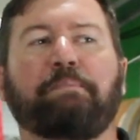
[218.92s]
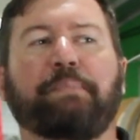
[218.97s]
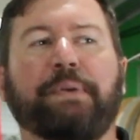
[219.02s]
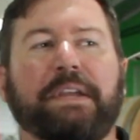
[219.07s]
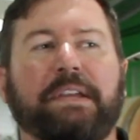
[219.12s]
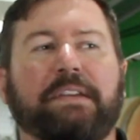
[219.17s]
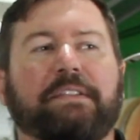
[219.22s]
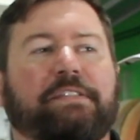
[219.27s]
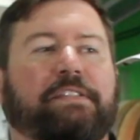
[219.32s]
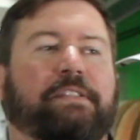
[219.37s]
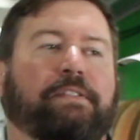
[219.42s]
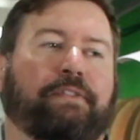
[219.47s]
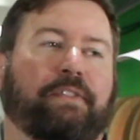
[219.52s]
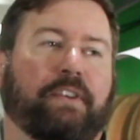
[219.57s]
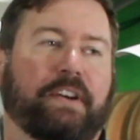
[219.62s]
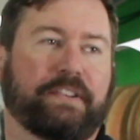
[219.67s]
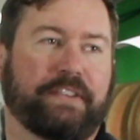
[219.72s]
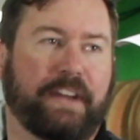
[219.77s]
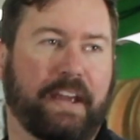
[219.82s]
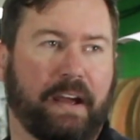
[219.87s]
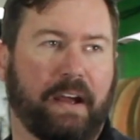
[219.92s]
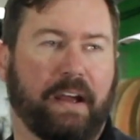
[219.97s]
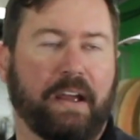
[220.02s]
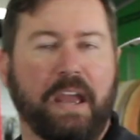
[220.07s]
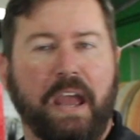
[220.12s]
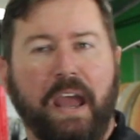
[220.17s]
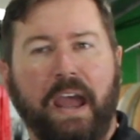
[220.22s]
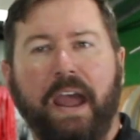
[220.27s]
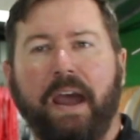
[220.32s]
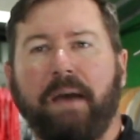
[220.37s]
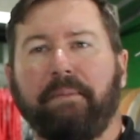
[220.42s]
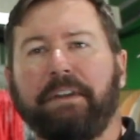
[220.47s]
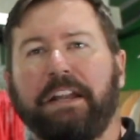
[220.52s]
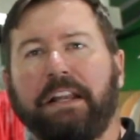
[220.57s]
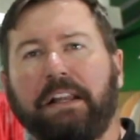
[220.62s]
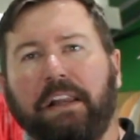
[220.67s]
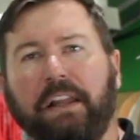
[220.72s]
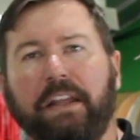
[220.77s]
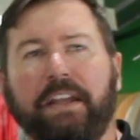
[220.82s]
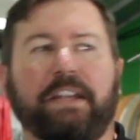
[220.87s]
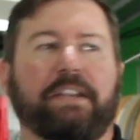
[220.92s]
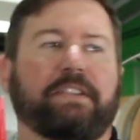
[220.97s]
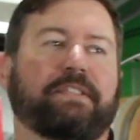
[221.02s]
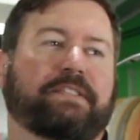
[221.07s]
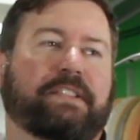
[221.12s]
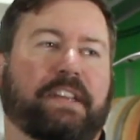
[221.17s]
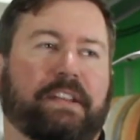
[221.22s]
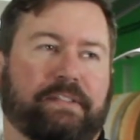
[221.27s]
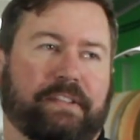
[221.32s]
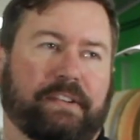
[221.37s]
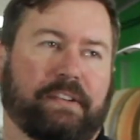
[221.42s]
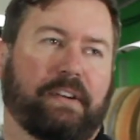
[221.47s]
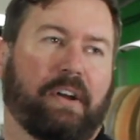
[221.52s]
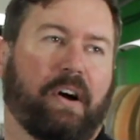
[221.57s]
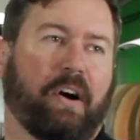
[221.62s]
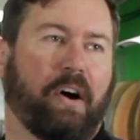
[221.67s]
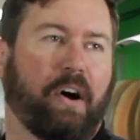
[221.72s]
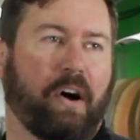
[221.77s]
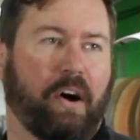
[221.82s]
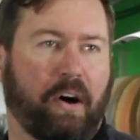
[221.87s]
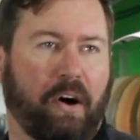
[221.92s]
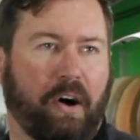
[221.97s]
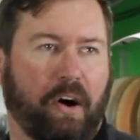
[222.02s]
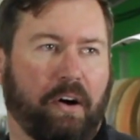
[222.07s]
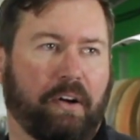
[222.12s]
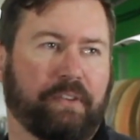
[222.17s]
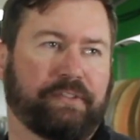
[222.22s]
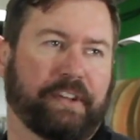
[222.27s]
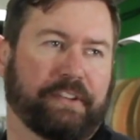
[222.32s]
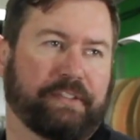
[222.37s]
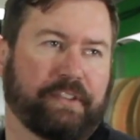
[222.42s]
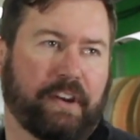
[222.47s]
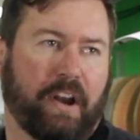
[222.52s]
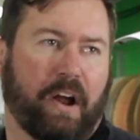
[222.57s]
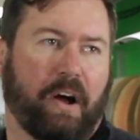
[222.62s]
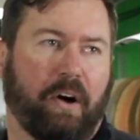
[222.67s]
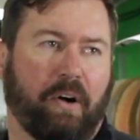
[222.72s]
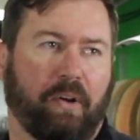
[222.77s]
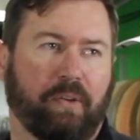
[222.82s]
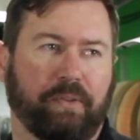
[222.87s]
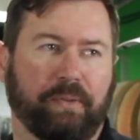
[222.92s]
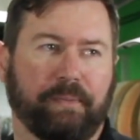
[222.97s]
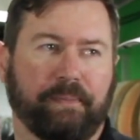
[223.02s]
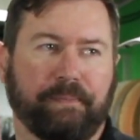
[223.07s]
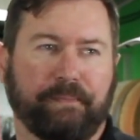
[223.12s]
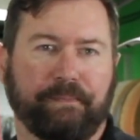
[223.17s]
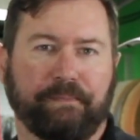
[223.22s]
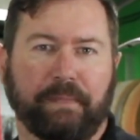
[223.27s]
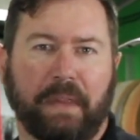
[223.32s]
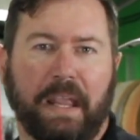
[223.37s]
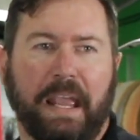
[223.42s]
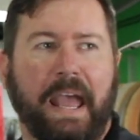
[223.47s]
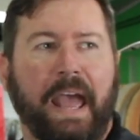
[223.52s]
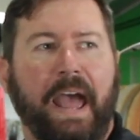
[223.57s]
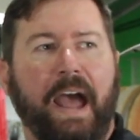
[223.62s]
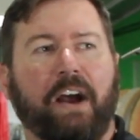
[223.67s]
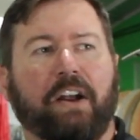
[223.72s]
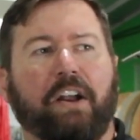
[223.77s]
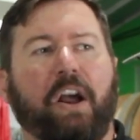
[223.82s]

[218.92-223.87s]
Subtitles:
big is the fridge? How many litres does it hold? How